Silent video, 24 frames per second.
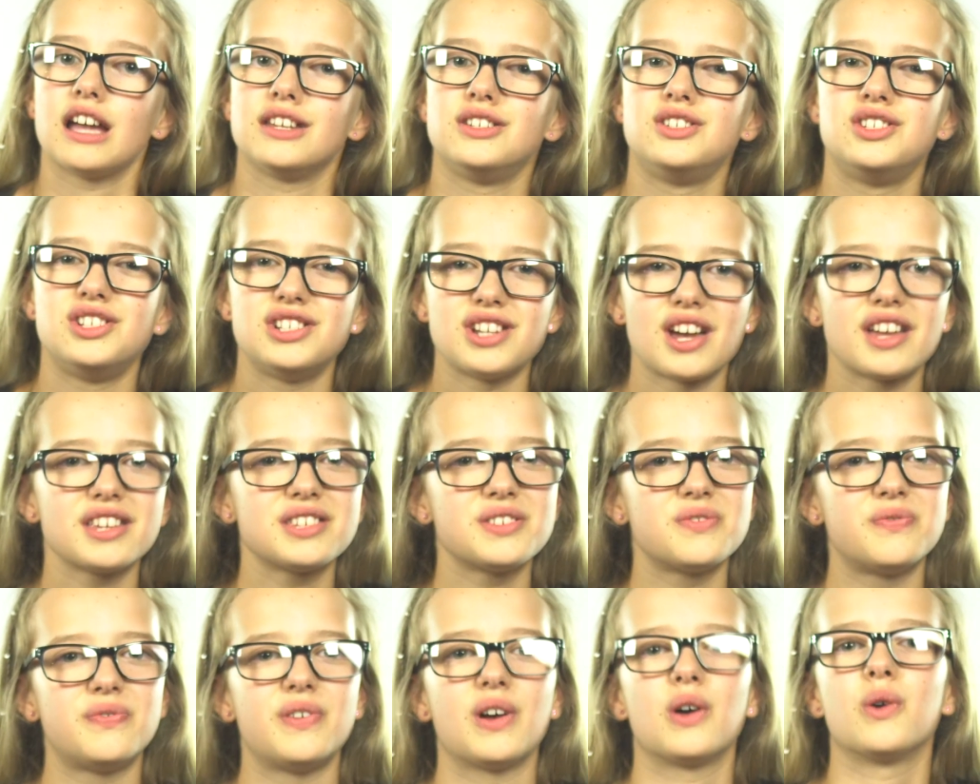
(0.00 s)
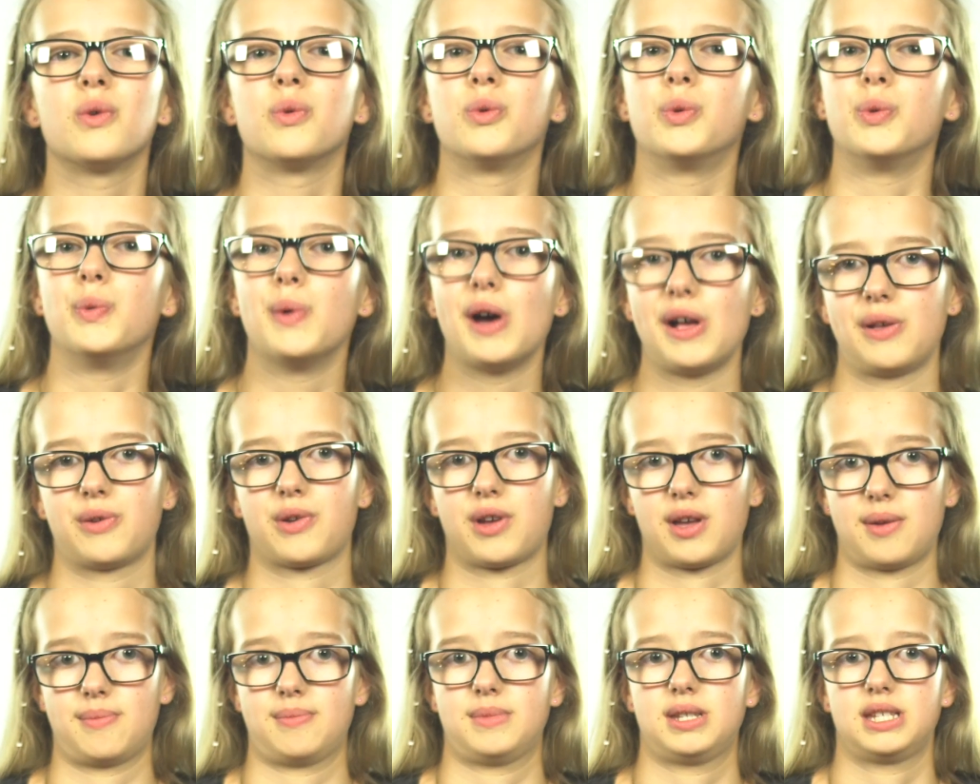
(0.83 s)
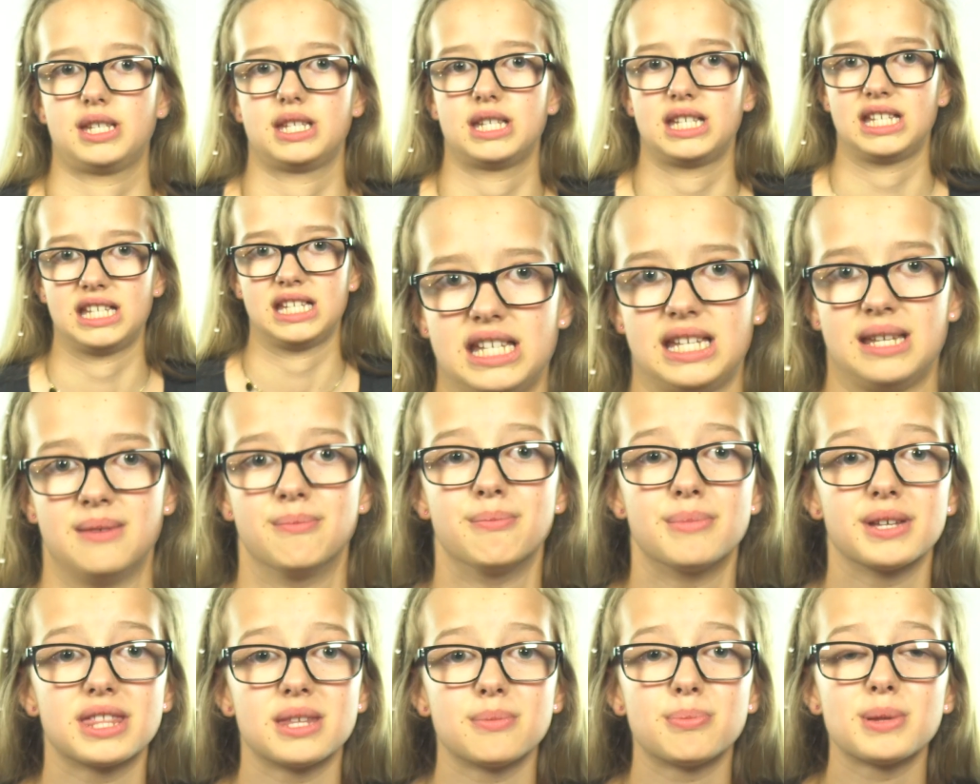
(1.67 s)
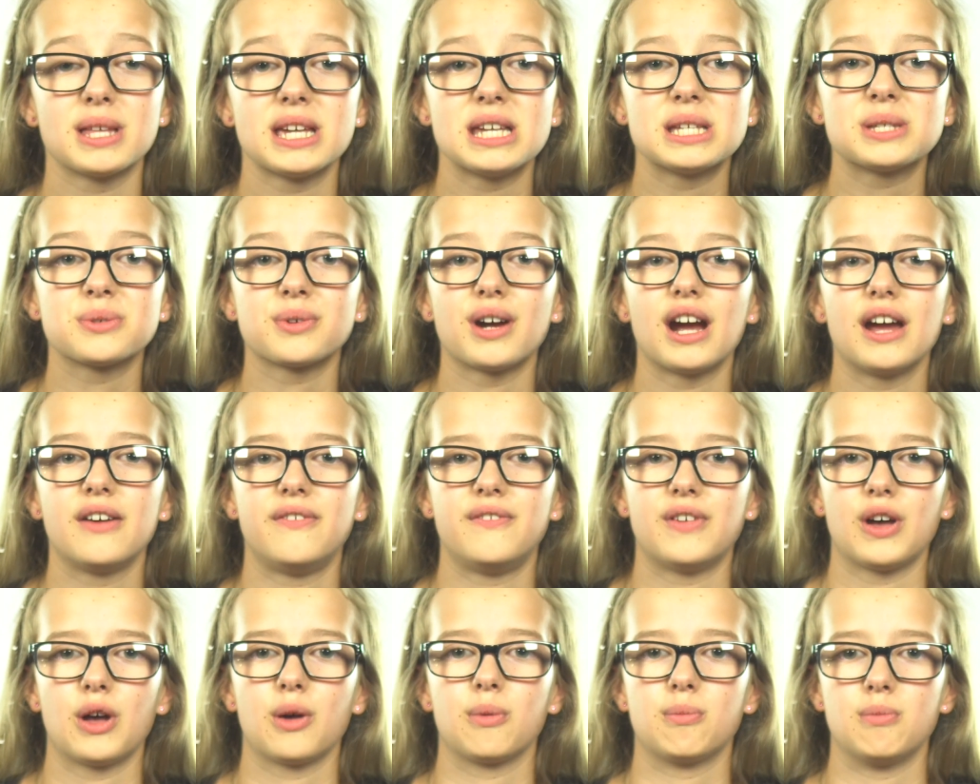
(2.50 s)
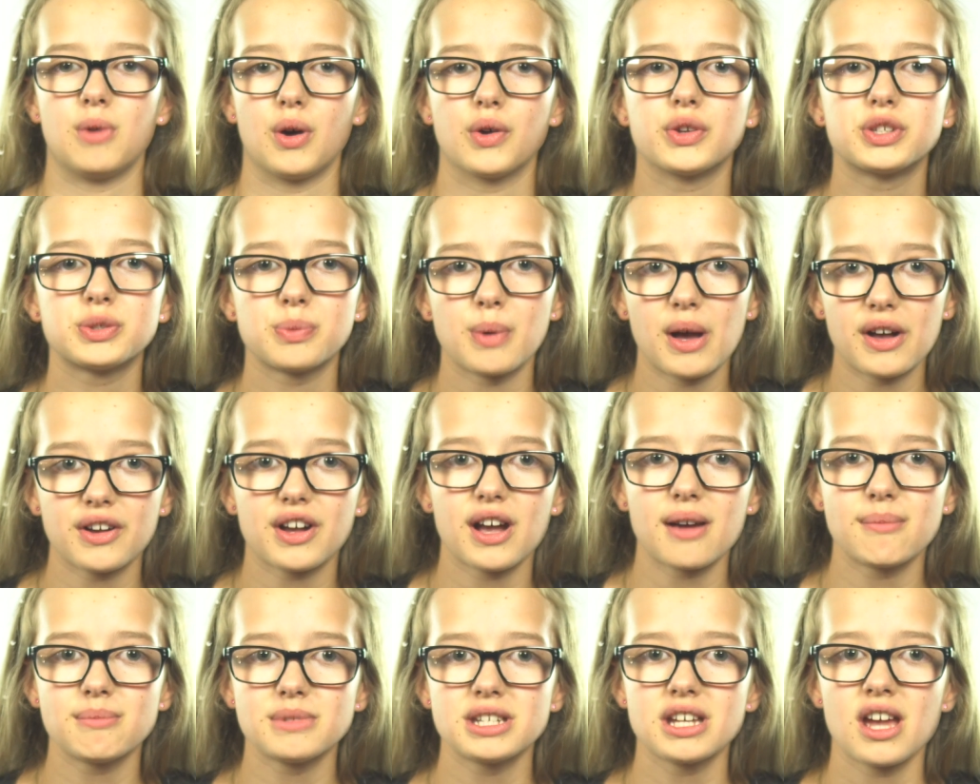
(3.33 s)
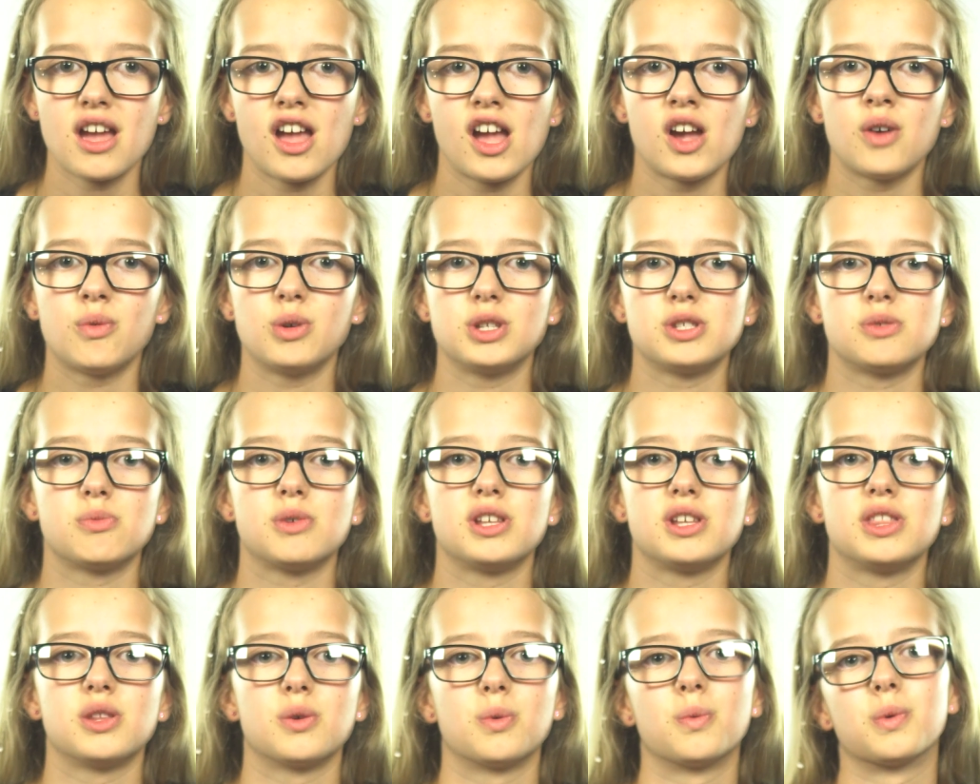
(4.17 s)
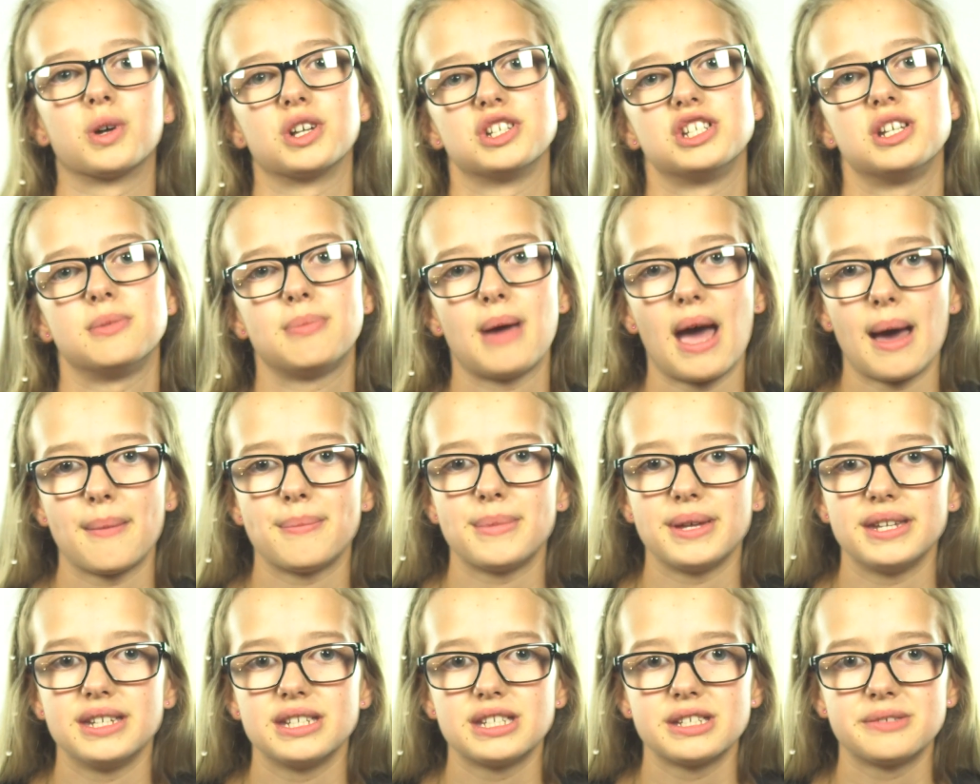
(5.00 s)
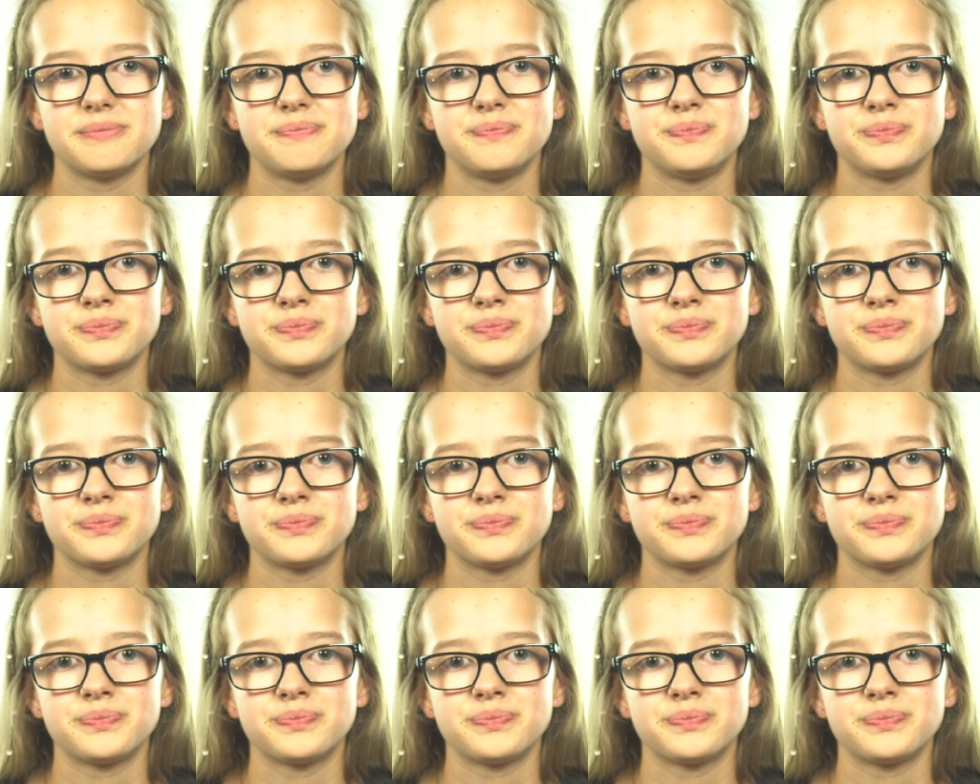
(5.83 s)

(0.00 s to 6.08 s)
I just felt welcomed, but the place where I felt most welcomed was when the worship happened.